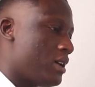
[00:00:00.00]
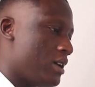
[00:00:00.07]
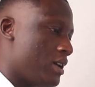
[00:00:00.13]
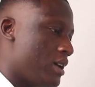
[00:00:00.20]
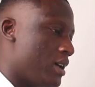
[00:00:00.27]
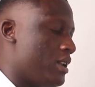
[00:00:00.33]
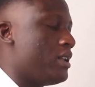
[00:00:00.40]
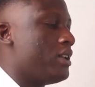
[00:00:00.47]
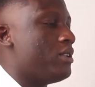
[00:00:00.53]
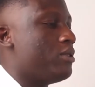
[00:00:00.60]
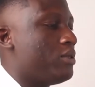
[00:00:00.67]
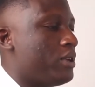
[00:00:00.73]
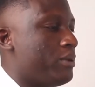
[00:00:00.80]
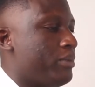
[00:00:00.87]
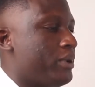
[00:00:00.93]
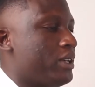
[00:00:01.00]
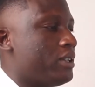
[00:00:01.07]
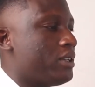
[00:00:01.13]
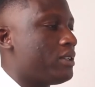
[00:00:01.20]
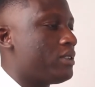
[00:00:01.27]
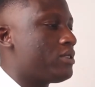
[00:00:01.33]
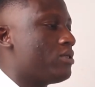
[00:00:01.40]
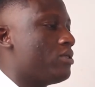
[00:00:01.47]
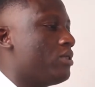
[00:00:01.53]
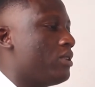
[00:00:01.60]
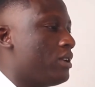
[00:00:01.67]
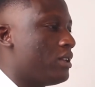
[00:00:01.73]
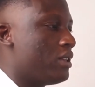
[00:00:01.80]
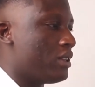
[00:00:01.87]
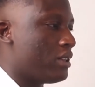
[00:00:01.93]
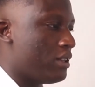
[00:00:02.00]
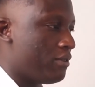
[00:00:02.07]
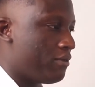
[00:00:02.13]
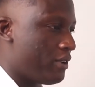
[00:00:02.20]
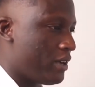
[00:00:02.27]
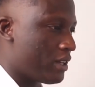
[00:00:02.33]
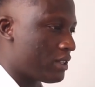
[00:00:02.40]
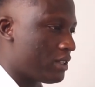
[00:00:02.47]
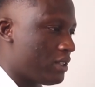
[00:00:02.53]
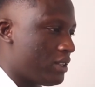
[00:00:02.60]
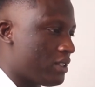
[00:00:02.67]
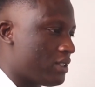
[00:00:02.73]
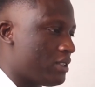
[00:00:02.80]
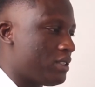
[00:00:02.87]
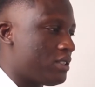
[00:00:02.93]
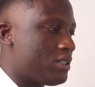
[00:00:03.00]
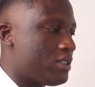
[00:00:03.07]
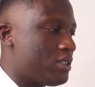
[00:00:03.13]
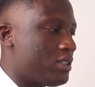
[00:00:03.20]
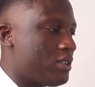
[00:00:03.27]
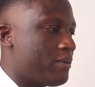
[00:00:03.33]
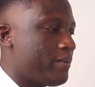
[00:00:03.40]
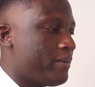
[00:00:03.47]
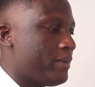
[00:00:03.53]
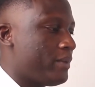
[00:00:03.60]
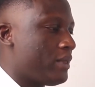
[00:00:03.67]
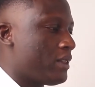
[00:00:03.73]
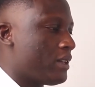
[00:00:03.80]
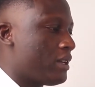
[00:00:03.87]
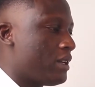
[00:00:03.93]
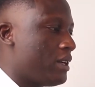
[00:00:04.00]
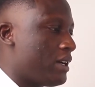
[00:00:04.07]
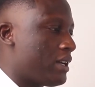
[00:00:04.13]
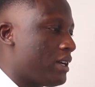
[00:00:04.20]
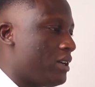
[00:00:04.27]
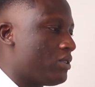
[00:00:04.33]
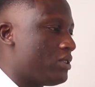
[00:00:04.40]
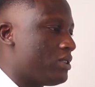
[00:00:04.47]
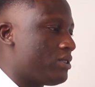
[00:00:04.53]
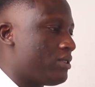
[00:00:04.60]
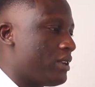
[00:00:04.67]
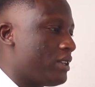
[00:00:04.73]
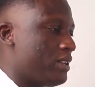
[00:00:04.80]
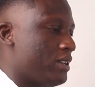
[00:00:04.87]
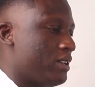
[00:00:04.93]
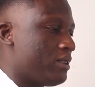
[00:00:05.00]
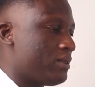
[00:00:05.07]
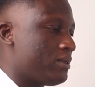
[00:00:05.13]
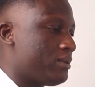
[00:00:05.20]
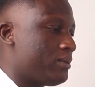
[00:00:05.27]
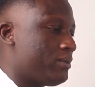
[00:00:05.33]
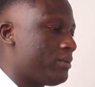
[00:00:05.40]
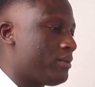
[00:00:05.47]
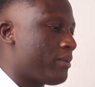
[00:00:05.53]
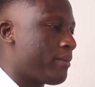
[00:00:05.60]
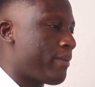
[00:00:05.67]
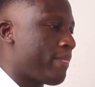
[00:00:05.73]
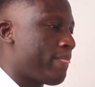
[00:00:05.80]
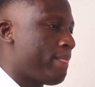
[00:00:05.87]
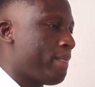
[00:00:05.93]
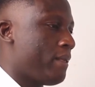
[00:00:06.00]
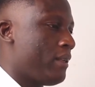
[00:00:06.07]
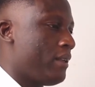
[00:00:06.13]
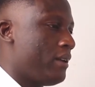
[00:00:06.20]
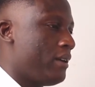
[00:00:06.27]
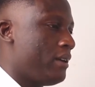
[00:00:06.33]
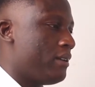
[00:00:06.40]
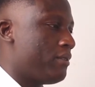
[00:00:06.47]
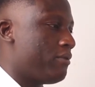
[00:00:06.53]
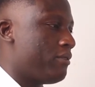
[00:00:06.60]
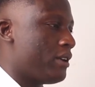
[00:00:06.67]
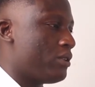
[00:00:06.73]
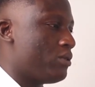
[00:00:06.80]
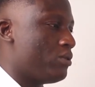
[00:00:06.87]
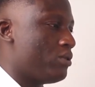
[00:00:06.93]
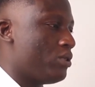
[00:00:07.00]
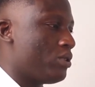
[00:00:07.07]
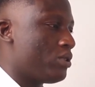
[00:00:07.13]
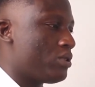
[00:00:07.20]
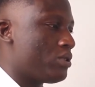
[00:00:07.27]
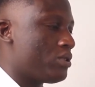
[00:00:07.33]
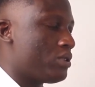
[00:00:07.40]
and then you get banned. So in fact, as this account is right now, if I do not